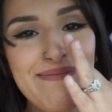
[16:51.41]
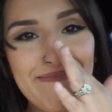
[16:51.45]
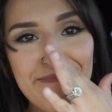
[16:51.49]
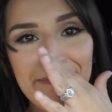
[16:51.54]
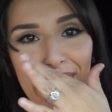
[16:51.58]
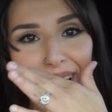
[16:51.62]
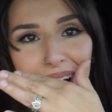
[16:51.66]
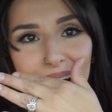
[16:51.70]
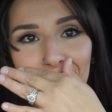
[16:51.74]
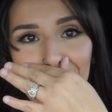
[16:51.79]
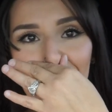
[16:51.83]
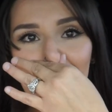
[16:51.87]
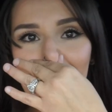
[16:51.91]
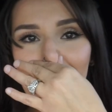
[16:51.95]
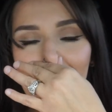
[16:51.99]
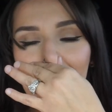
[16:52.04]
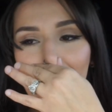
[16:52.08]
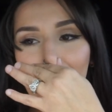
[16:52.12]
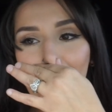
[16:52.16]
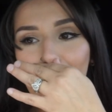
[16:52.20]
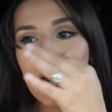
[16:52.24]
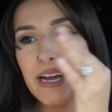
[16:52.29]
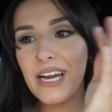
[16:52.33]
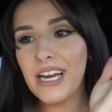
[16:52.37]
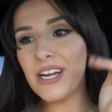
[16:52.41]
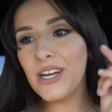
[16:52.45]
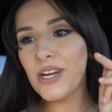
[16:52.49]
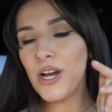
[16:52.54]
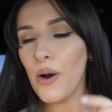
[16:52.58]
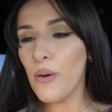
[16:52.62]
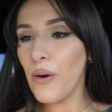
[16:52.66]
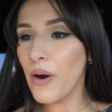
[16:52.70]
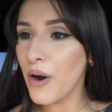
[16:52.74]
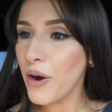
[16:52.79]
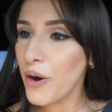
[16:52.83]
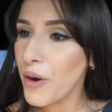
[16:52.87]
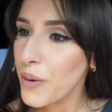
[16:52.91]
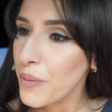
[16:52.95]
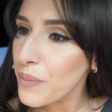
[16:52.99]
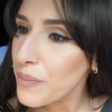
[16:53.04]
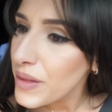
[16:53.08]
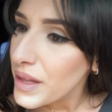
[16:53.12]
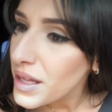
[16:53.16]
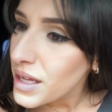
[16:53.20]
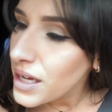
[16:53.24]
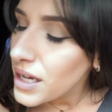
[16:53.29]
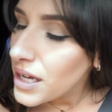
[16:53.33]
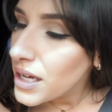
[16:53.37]
But we're gonna go home
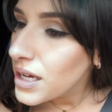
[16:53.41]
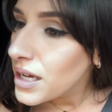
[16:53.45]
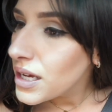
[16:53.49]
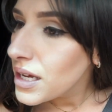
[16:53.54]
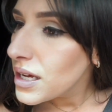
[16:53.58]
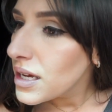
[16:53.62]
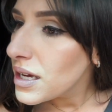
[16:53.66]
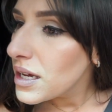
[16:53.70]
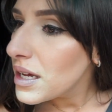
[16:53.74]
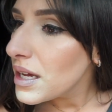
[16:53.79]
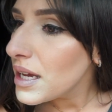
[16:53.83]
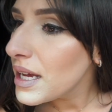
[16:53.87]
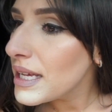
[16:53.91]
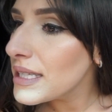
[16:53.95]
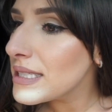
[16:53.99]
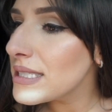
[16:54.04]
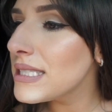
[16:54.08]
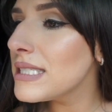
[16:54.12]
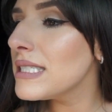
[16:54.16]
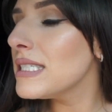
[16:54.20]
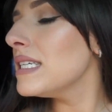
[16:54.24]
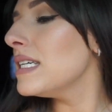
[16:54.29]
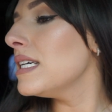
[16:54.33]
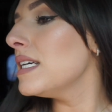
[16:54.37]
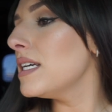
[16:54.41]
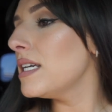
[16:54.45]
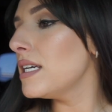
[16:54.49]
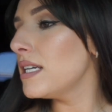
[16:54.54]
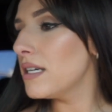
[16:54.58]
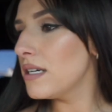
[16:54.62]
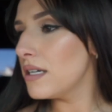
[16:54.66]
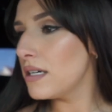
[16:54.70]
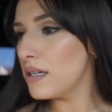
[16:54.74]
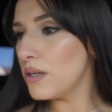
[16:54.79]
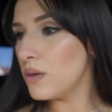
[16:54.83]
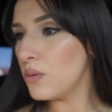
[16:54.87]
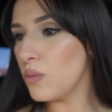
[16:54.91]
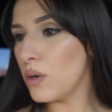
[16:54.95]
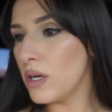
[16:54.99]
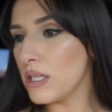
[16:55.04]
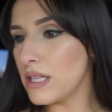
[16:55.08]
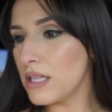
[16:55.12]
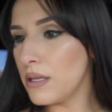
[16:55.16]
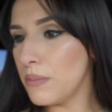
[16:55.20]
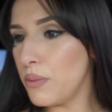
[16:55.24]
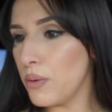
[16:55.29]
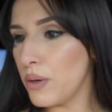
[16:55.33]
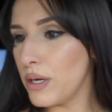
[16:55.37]
and see
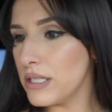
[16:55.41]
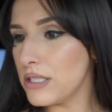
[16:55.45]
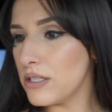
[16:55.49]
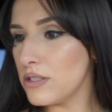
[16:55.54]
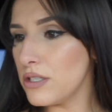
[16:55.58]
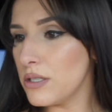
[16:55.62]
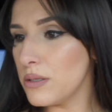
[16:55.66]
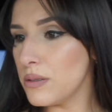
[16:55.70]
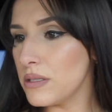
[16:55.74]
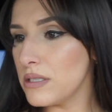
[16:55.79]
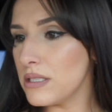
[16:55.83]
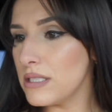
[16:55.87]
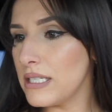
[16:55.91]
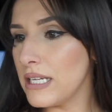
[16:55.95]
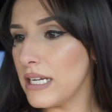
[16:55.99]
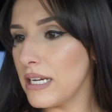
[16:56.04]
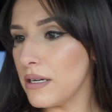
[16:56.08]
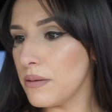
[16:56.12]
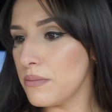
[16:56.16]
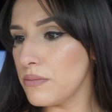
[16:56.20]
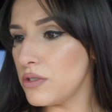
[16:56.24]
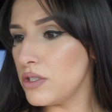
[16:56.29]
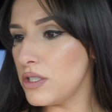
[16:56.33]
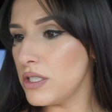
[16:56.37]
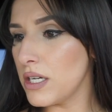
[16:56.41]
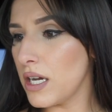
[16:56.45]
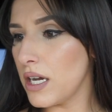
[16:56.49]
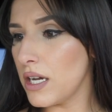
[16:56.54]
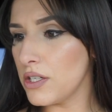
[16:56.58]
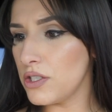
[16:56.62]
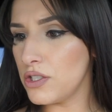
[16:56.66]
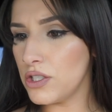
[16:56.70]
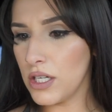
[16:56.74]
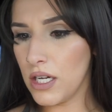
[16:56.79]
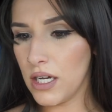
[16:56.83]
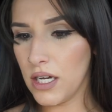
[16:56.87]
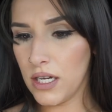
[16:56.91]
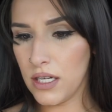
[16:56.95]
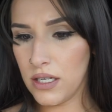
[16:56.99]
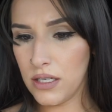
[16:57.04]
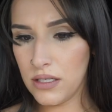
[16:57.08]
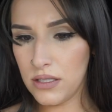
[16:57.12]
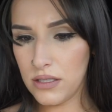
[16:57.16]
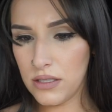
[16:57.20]
what the boys are doing. Damn, she got shot.